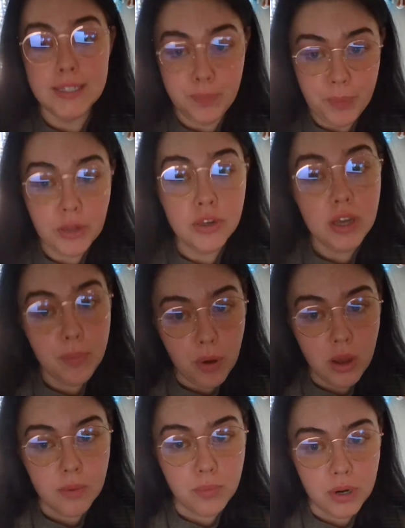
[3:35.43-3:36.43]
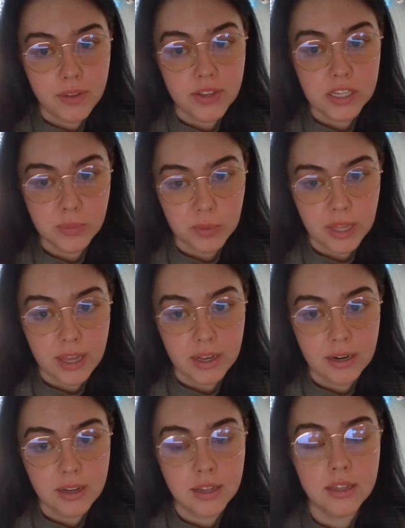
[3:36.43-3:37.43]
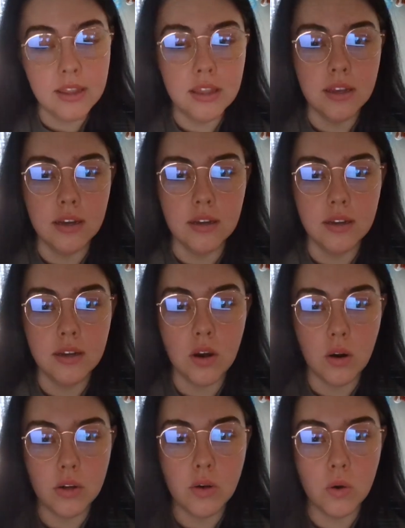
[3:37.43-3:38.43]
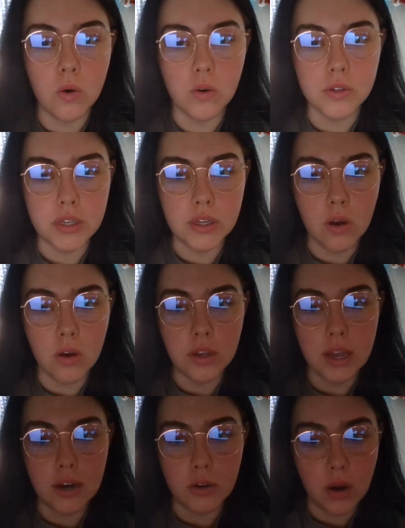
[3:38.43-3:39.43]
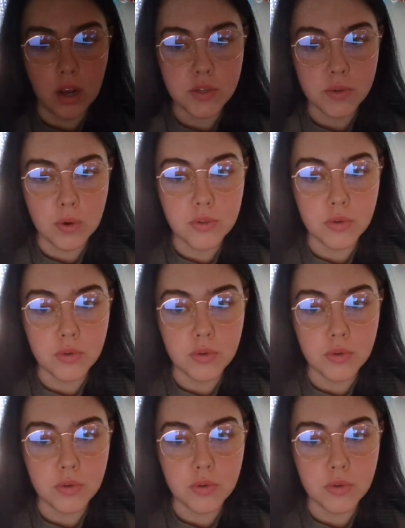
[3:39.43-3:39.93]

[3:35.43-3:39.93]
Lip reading: building upon a previous plan. The article Senegal at a Crossroads,